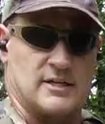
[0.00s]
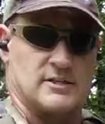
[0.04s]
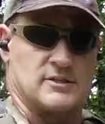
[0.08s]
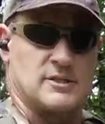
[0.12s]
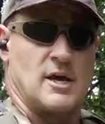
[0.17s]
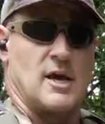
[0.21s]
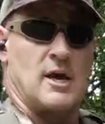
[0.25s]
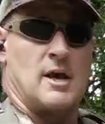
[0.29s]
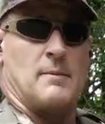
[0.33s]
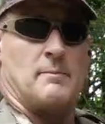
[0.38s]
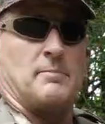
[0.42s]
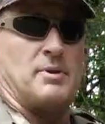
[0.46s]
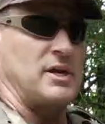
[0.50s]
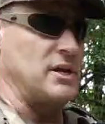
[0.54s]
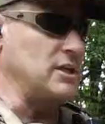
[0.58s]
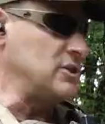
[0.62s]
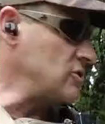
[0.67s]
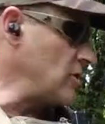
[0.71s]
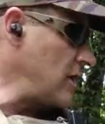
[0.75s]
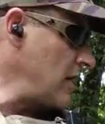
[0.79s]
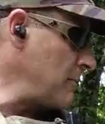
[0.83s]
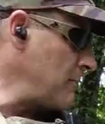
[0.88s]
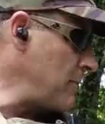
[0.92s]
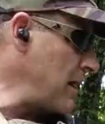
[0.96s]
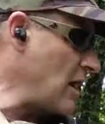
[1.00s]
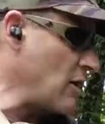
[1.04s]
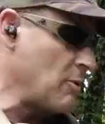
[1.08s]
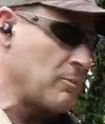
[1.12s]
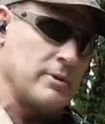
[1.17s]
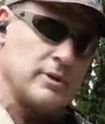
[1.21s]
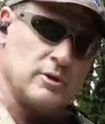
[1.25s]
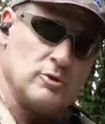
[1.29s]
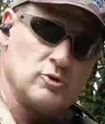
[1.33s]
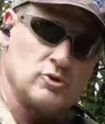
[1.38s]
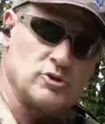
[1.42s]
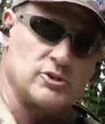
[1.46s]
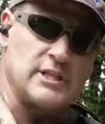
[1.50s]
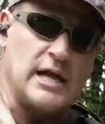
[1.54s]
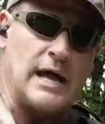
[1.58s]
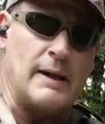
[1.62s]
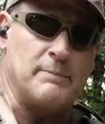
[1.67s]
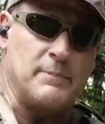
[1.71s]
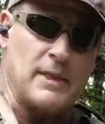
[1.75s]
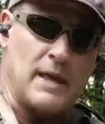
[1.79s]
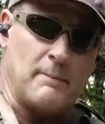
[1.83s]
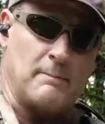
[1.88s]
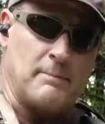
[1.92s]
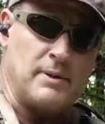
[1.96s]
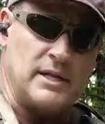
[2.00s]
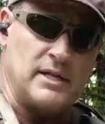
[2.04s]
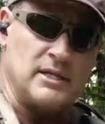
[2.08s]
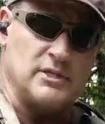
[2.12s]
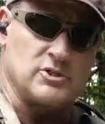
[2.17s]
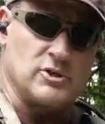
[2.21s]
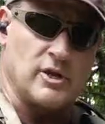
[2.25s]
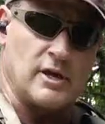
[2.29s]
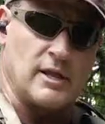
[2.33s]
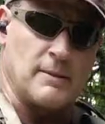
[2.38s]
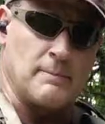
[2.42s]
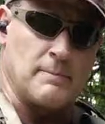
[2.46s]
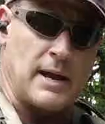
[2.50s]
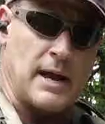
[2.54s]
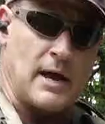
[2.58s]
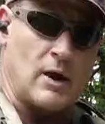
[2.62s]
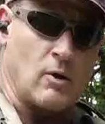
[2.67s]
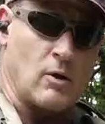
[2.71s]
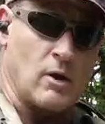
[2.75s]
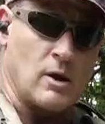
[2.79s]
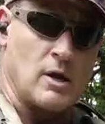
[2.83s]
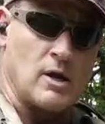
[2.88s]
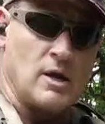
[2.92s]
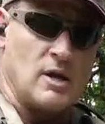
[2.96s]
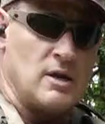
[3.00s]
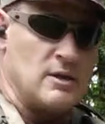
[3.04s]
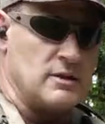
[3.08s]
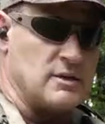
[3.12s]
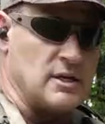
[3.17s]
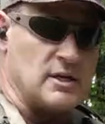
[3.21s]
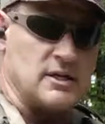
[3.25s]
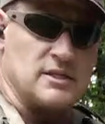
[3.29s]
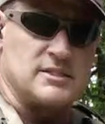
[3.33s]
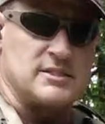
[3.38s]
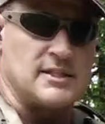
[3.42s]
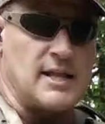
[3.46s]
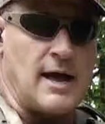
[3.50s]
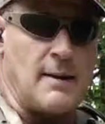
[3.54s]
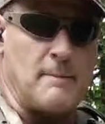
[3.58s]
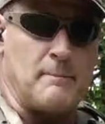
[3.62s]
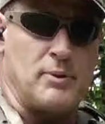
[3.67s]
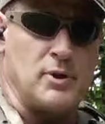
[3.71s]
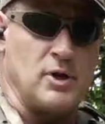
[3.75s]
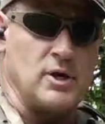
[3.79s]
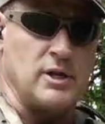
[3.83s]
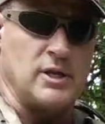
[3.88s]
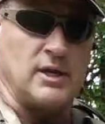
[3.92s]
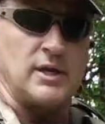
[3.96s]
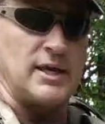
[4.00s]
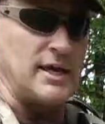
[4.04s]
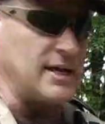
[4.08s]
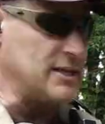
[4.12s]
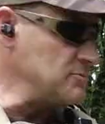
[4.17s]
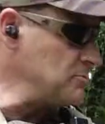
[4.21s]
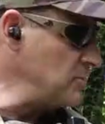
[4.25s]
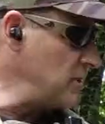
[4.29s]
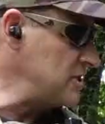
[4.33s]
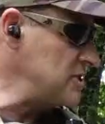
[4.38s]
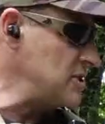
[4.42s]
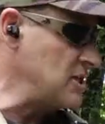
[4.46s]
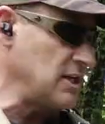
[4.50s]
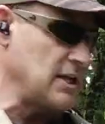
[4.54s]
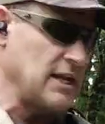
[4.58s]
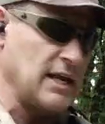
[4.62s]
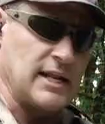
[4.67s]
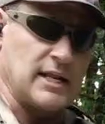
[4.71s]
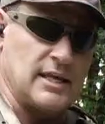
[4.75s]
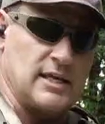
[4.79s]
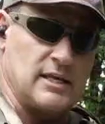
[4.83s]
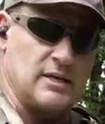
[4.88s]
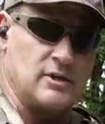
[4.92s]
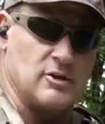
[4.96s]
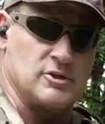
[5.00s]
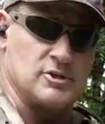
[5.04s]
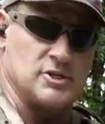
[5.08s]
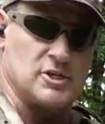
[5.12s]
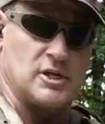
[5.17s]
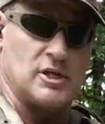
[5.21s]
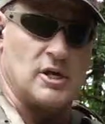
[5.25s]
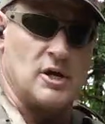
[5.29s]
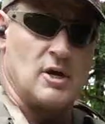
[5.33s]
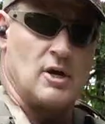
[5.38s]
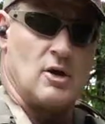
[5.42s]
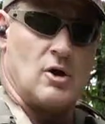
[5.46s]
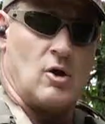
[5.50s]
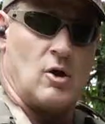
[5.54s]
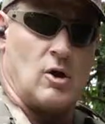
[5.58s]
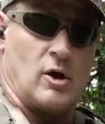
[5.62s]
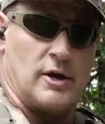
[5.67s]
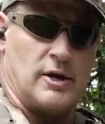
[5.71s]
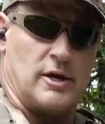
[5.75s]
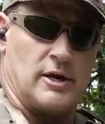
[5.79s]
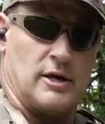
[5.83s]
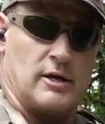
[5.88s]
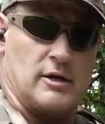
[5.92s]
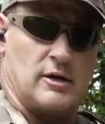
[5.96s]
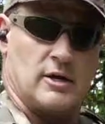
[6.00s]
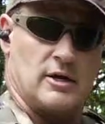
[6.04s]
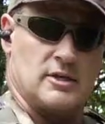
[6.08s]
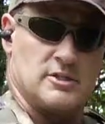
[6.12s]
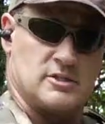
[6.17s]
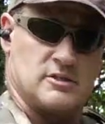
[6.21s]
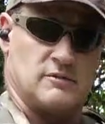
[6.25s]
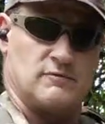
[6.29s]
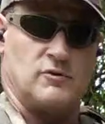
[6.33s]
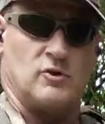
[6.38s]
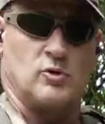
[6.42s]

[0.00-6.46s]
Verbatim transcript: has penetrating power but if you stop that penetrating power then it's not putting as much kinetic energy on here as